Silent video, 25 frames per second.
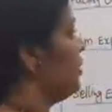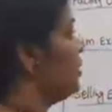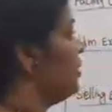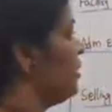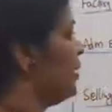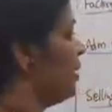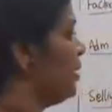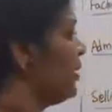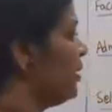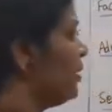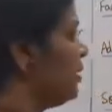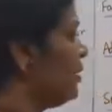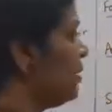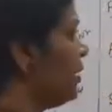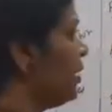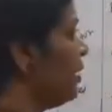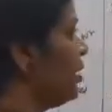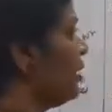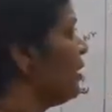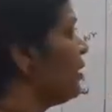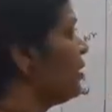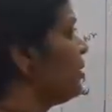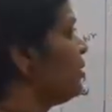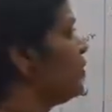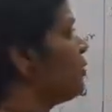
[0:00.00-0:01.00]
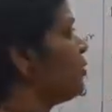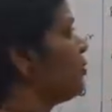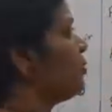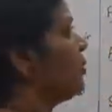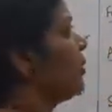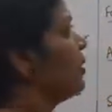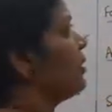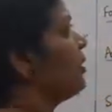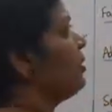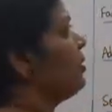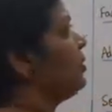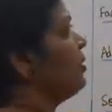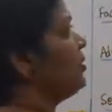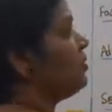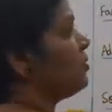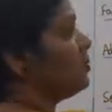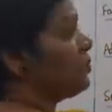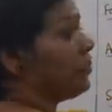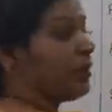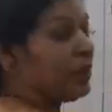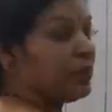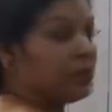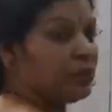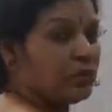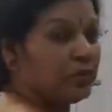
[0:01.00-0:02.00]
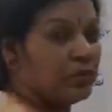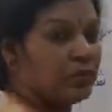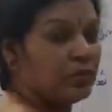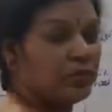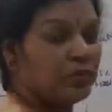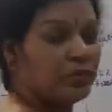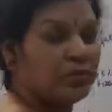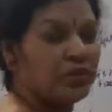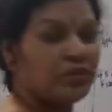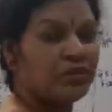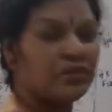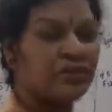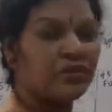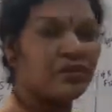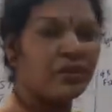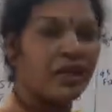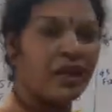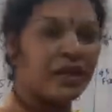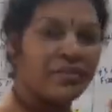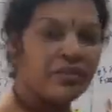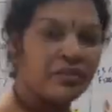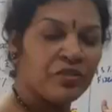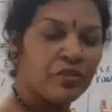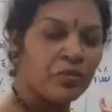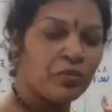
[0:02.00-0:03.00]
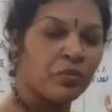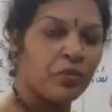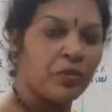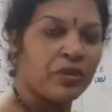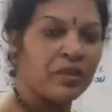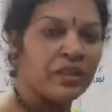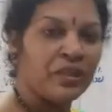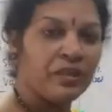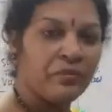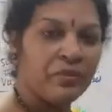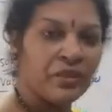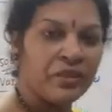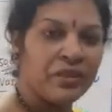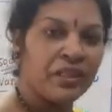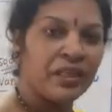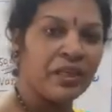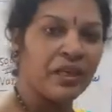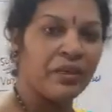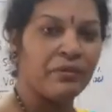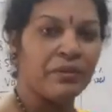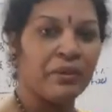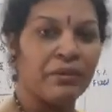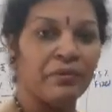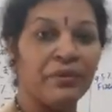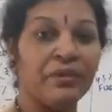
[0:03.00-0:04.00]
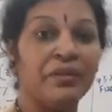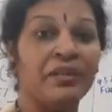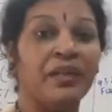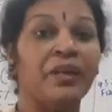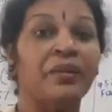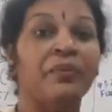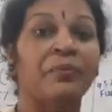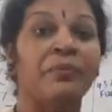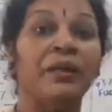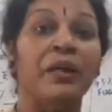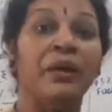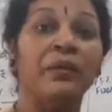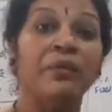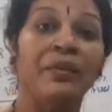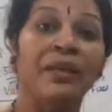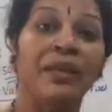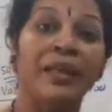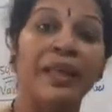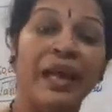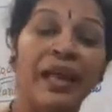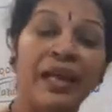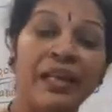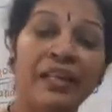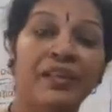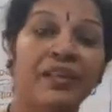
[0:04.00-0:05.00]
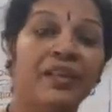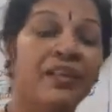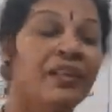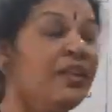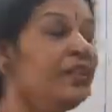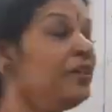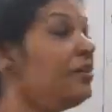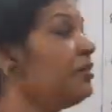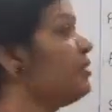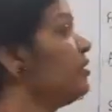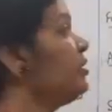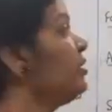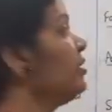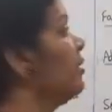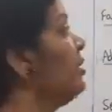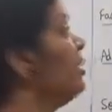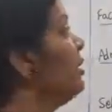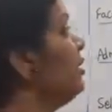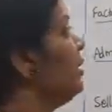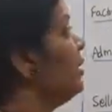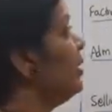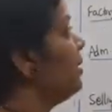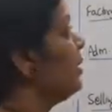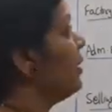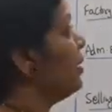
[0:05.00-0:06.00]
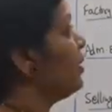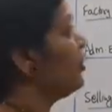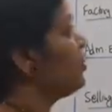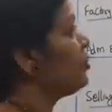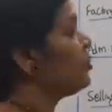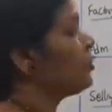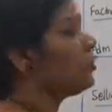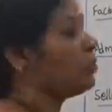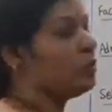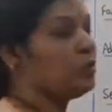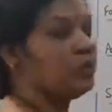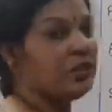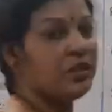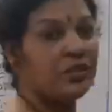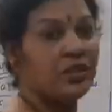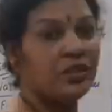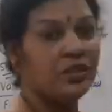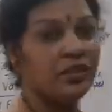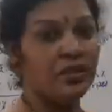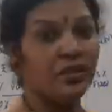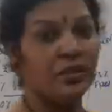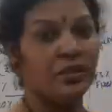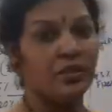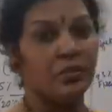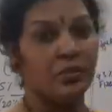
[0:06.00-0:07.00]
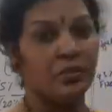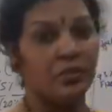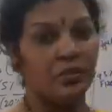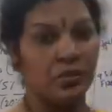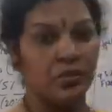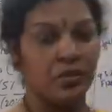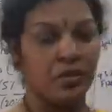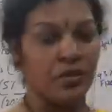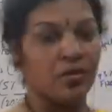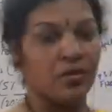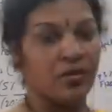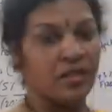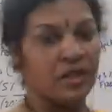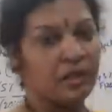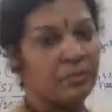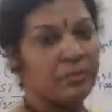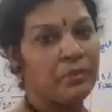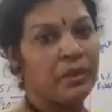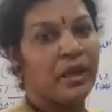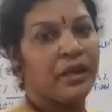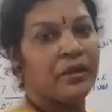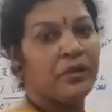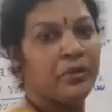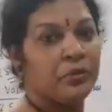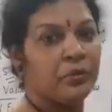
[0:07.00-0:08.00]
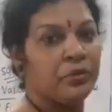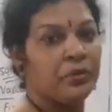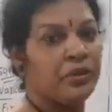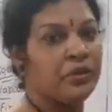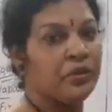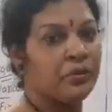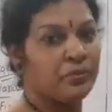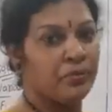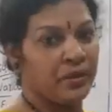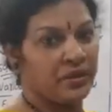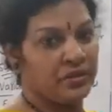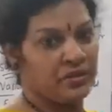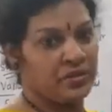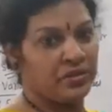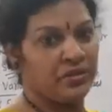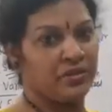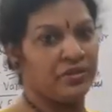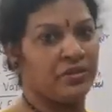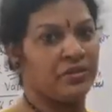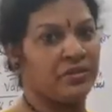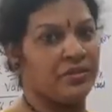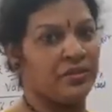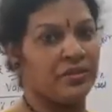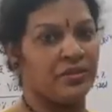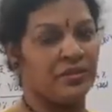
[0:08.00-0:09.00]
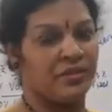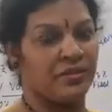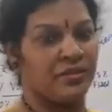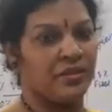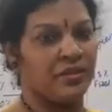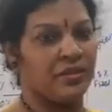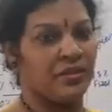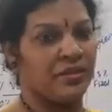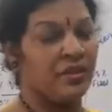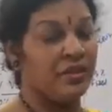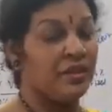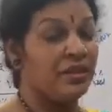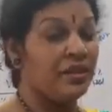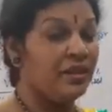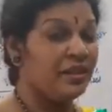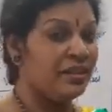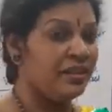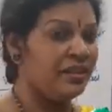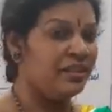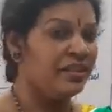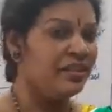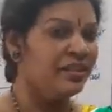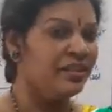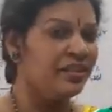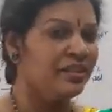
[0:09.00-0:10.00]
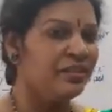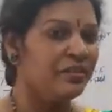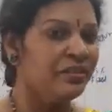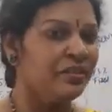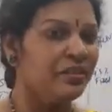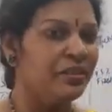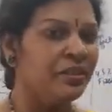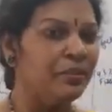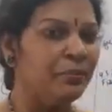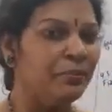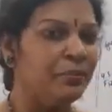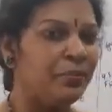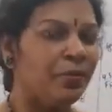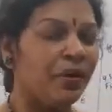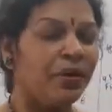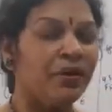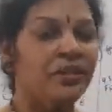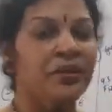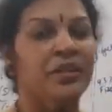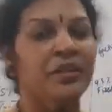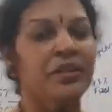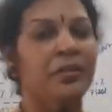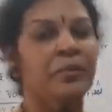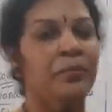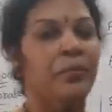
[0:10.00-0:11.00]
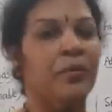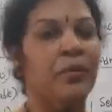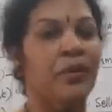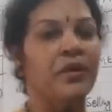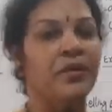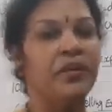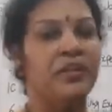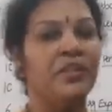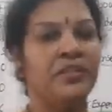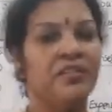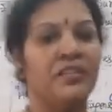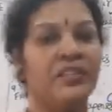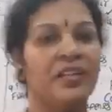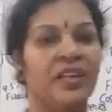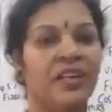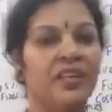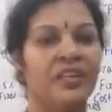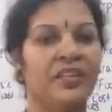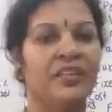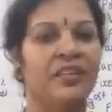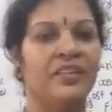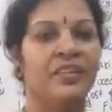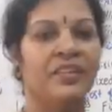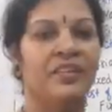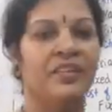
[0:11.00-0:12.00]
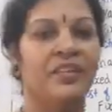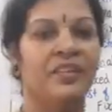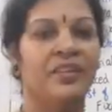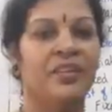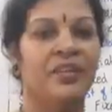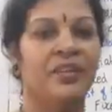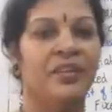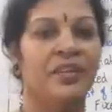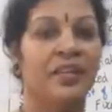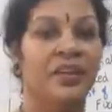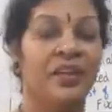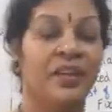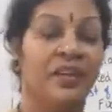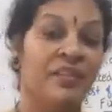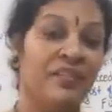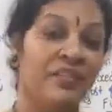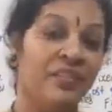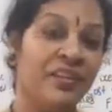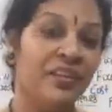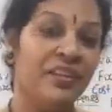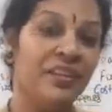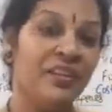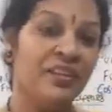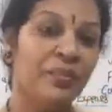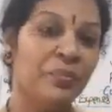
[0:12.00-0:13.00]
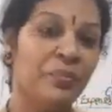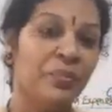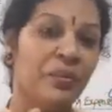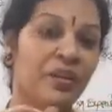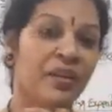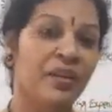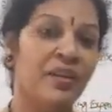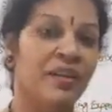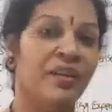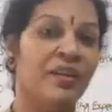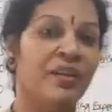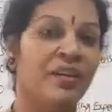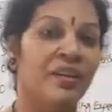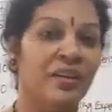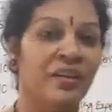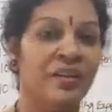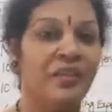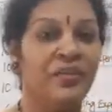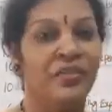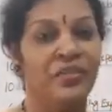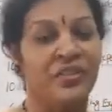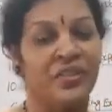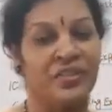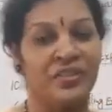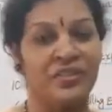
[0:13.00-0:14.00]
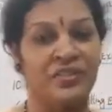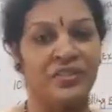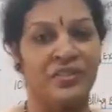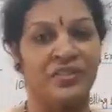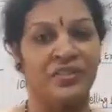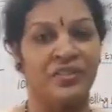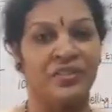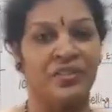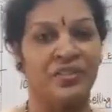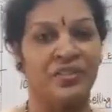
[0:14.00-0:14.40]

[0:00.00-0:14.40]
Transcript: Entire this one is 5000 units is as it is, whatever they have given that we have calculated and shown in the total column and unit wise. Here important point is that variable or fixed,